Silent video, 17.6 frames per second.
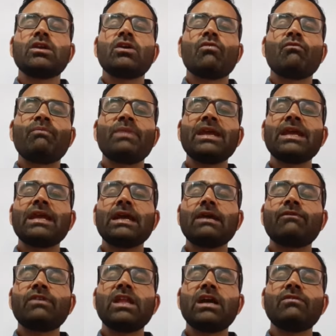pink
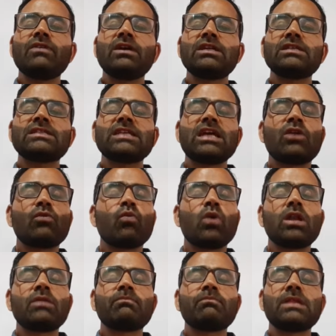flowers, and
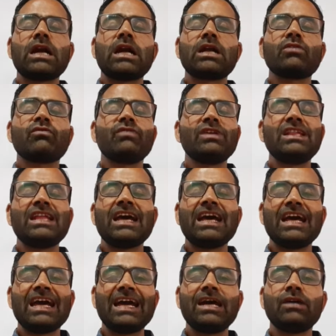one plant will
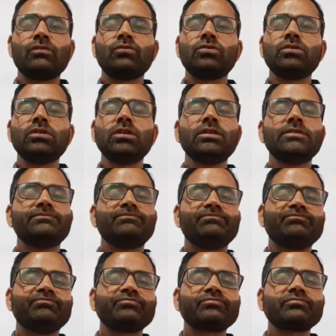have the
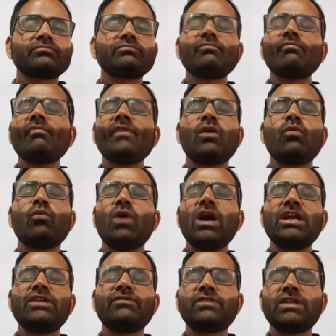
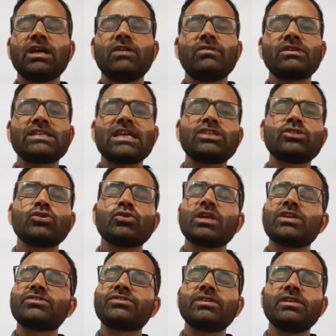white flowers. As you
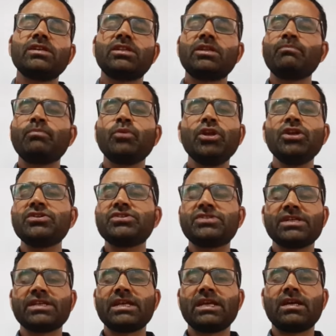can see in the pinnate
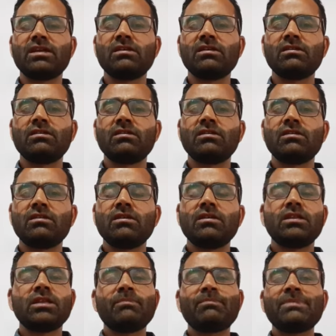square,
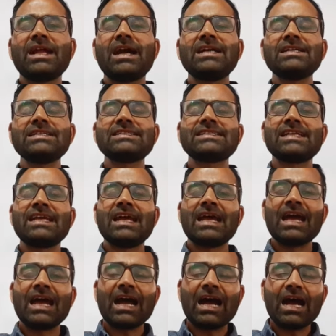the plants
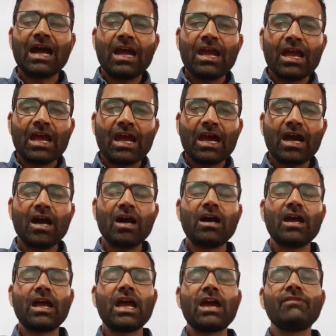
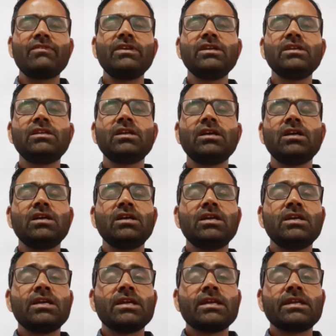having the
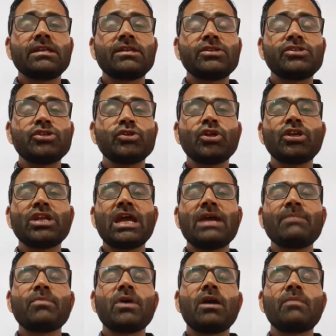
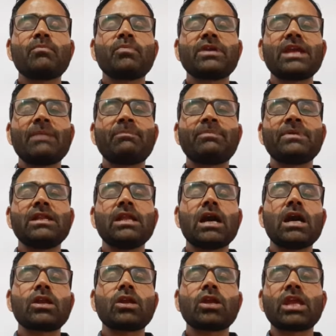genotype of capital R,